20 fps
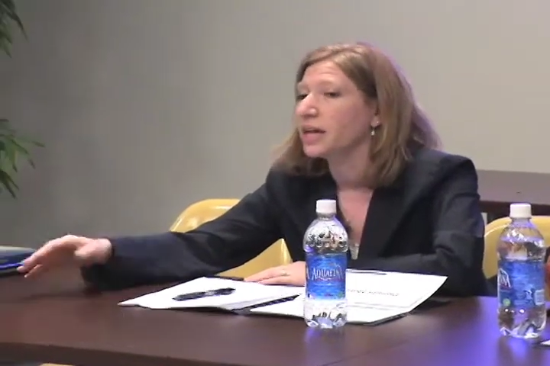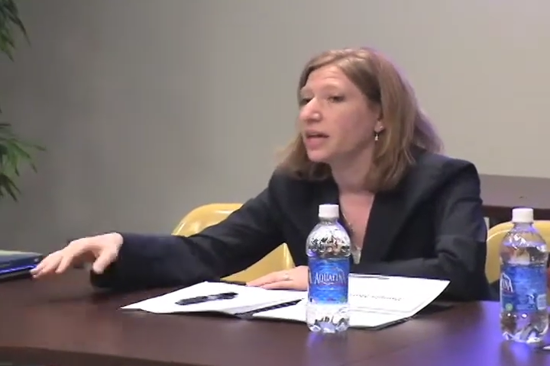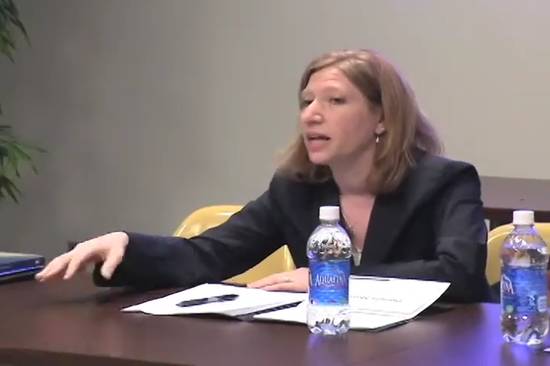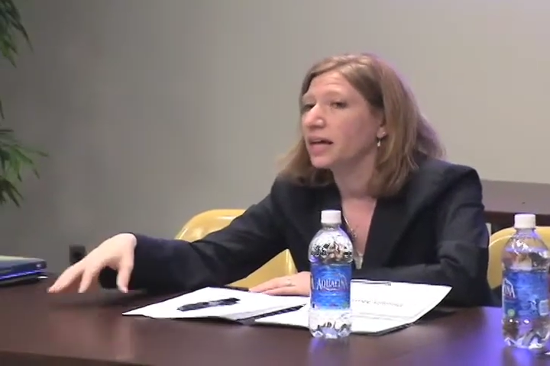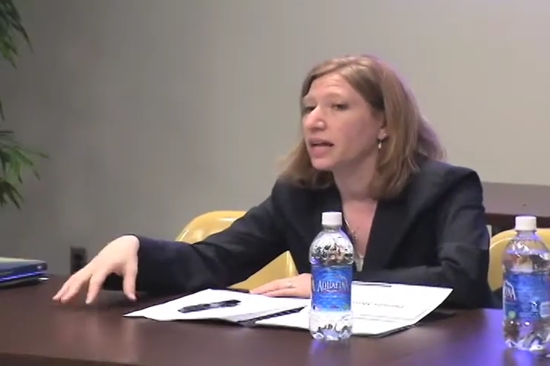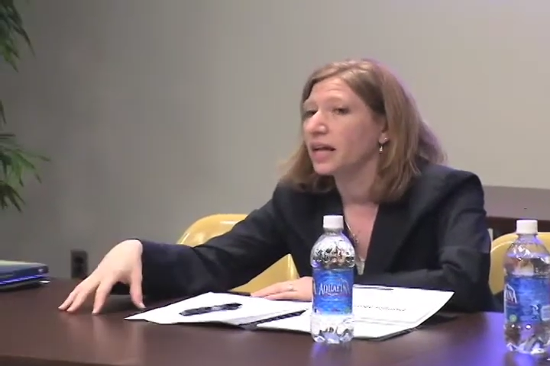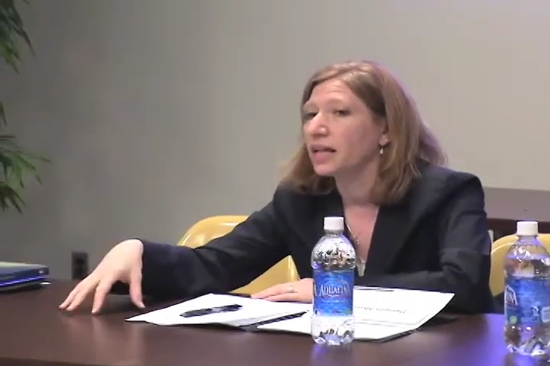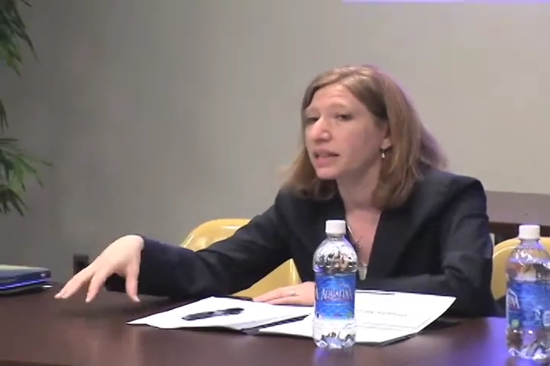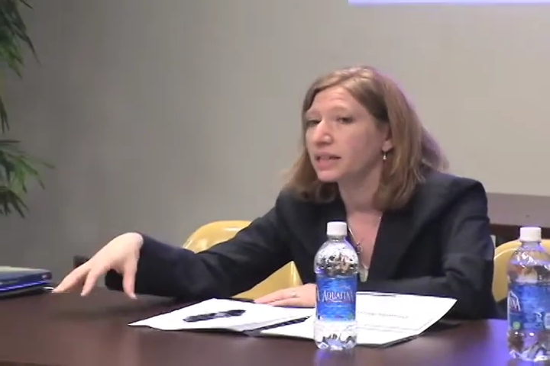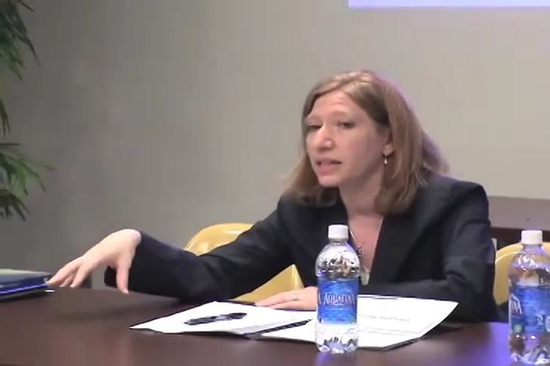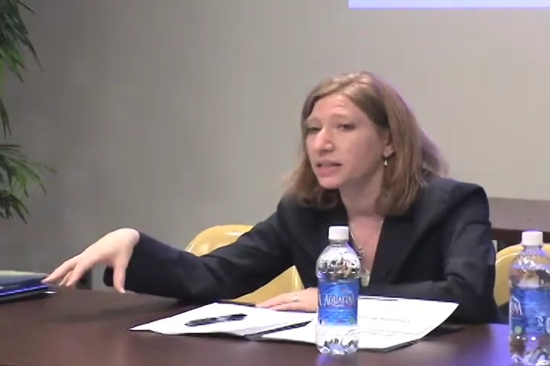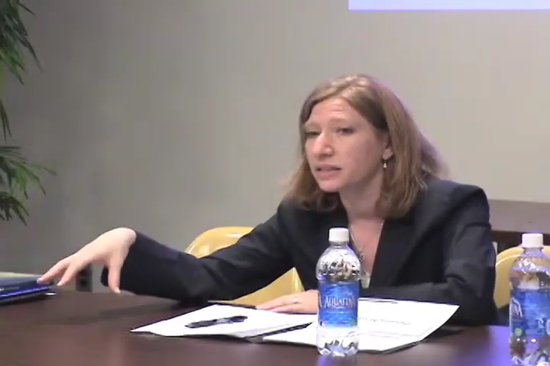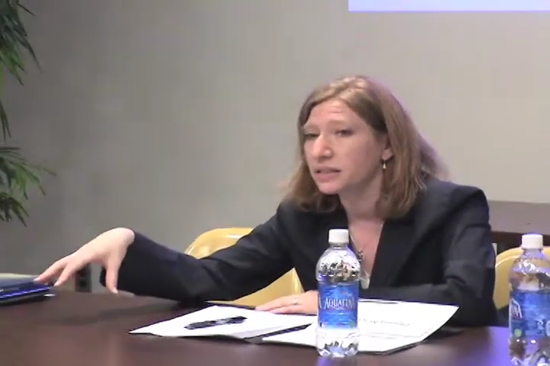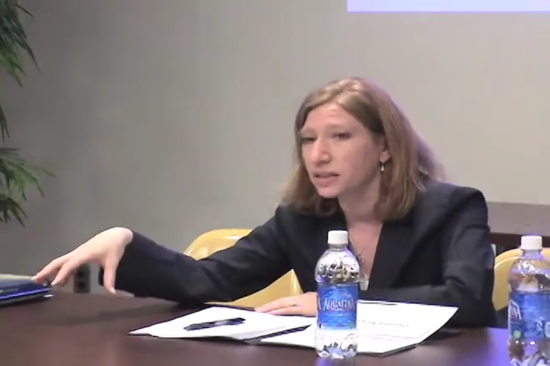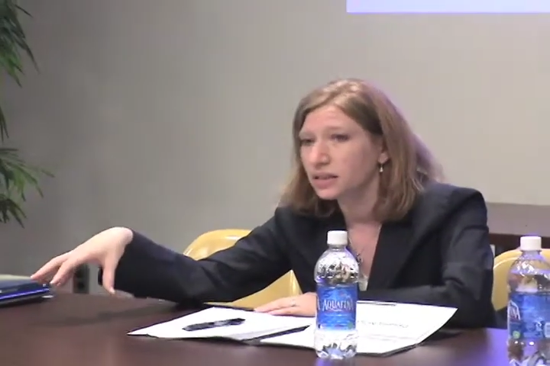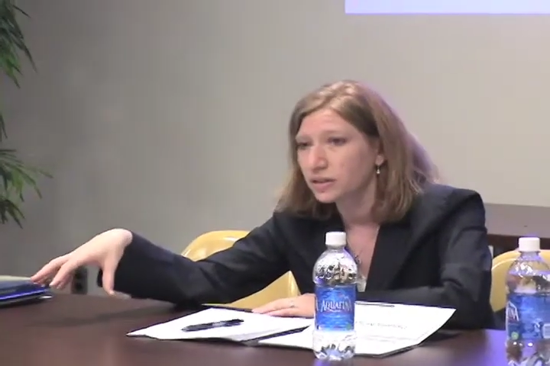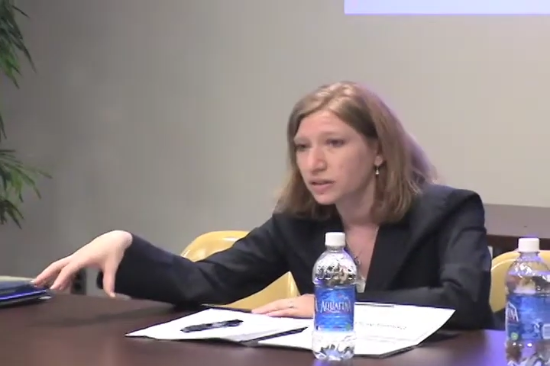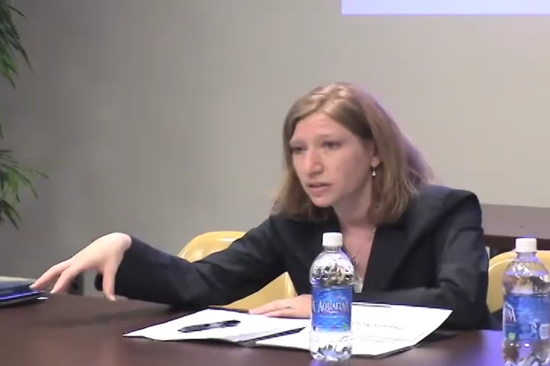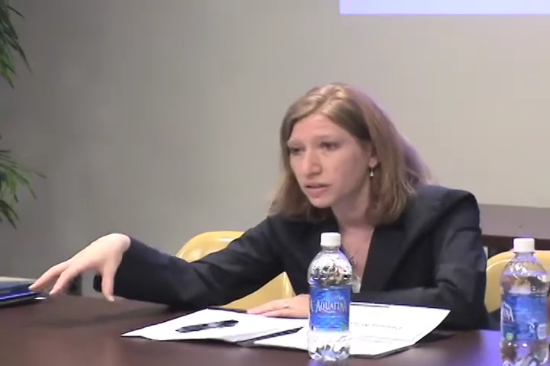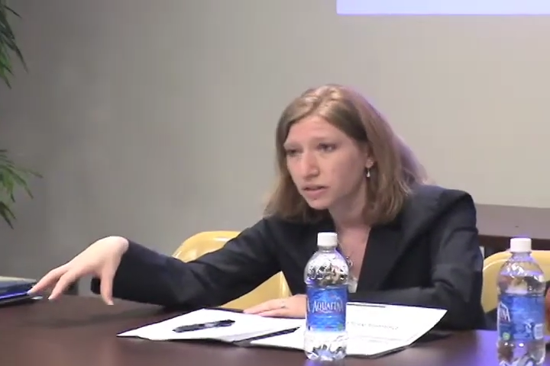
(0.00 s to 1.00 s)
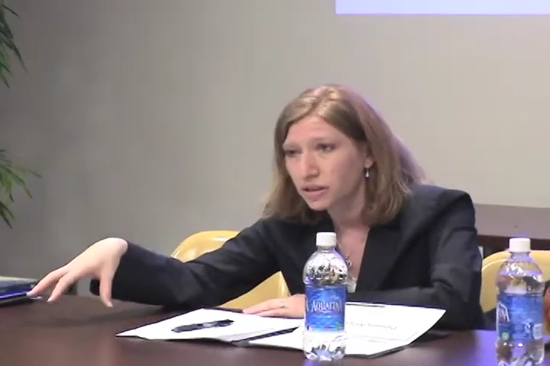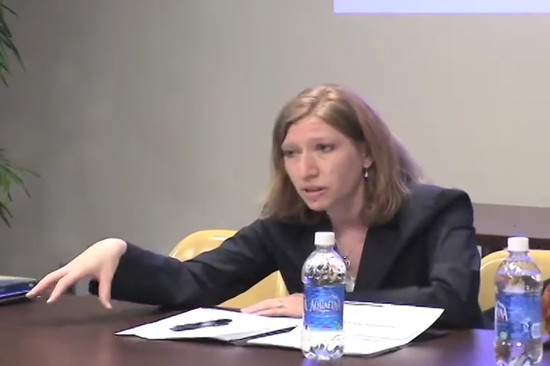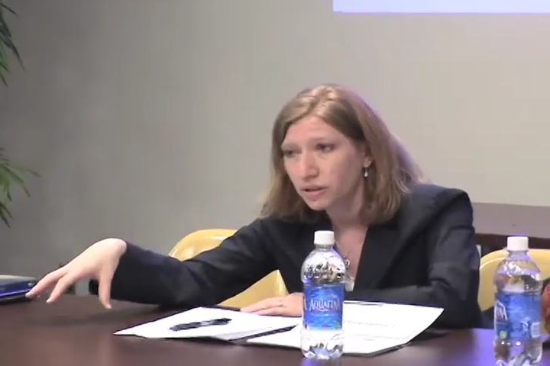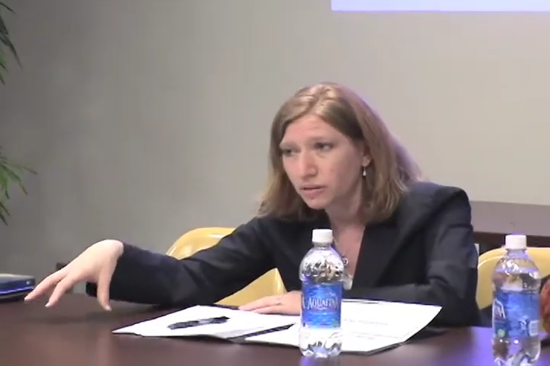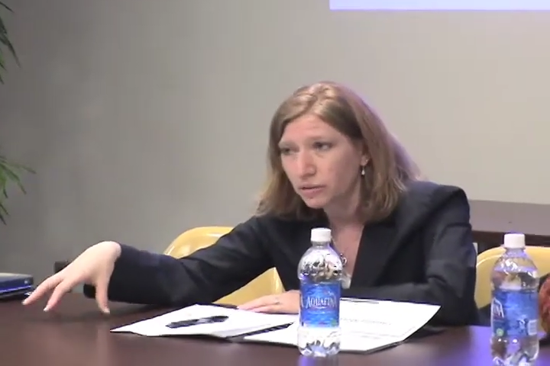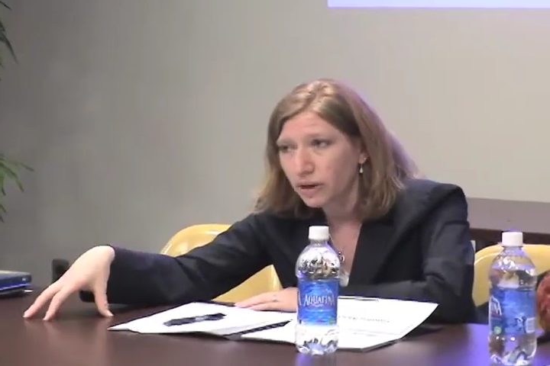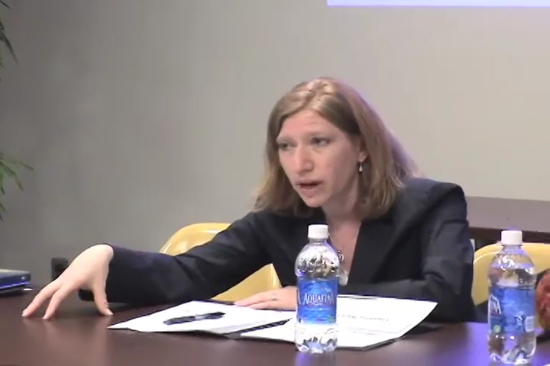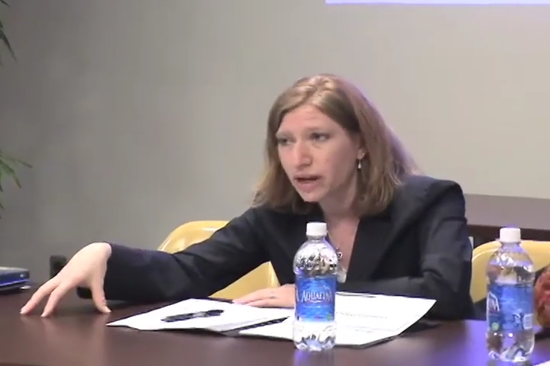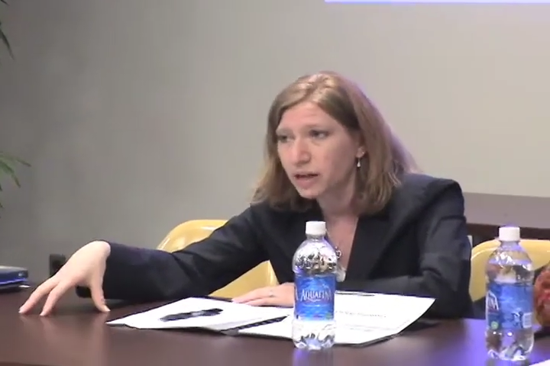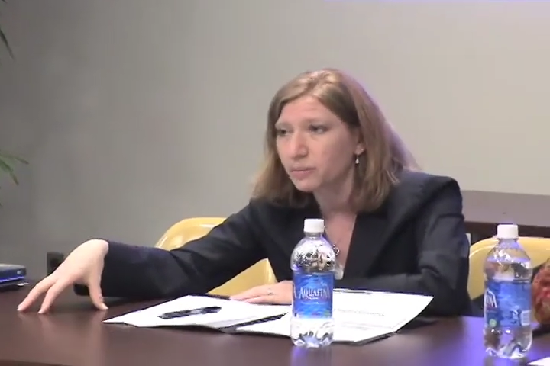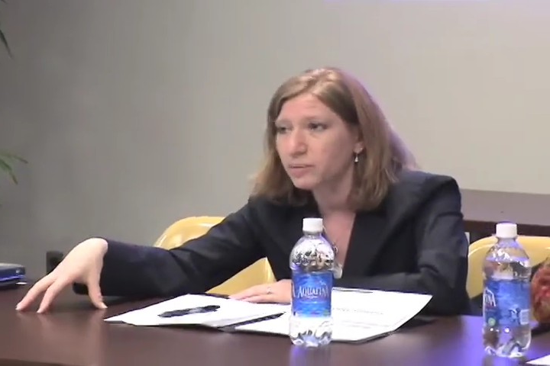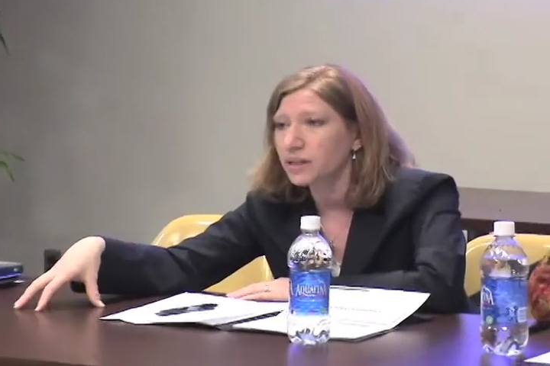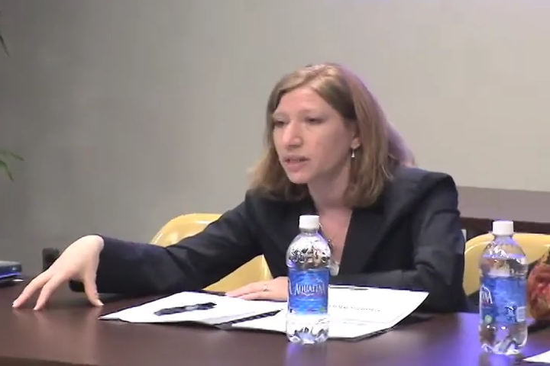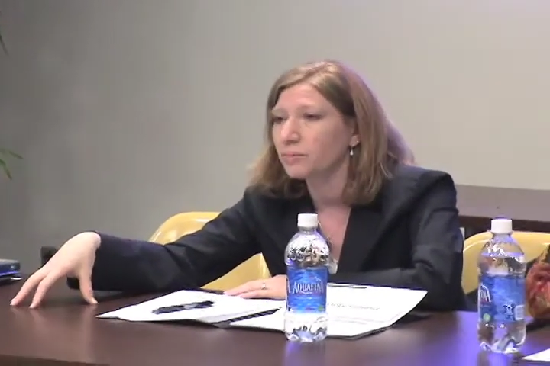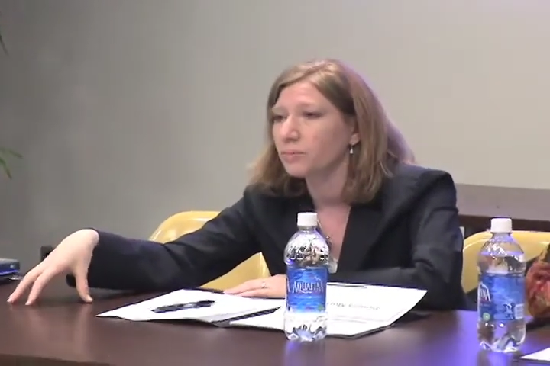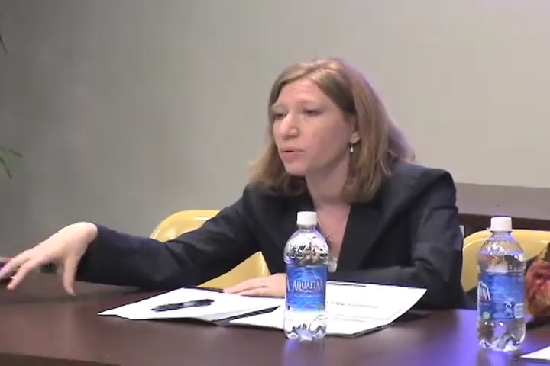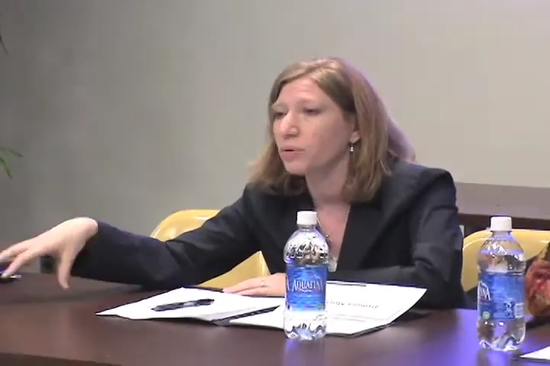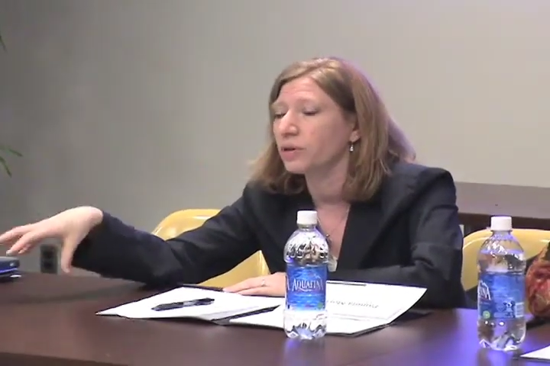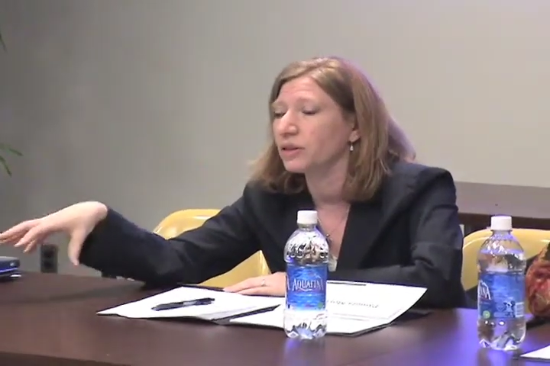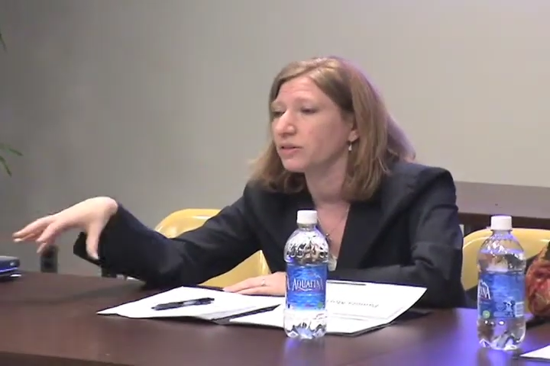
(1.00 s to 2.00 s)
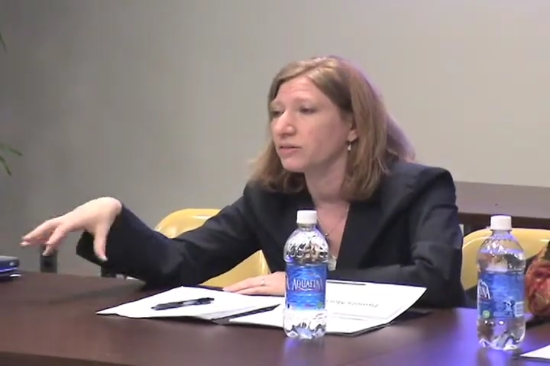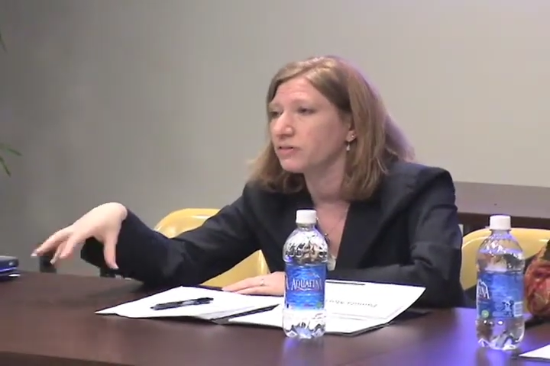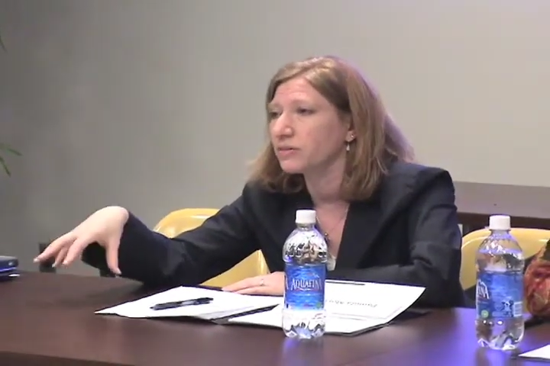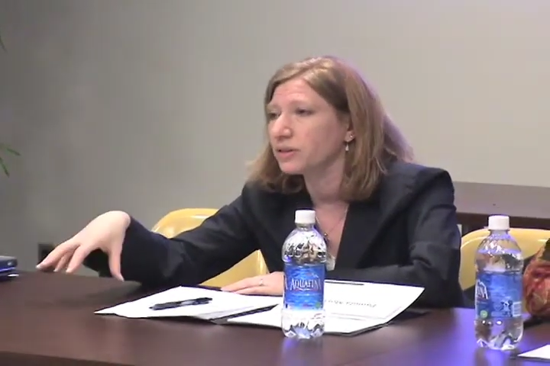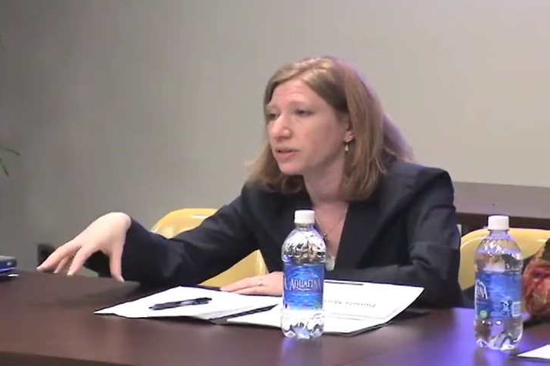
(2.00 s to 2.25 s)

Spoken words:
and I think is incredibly important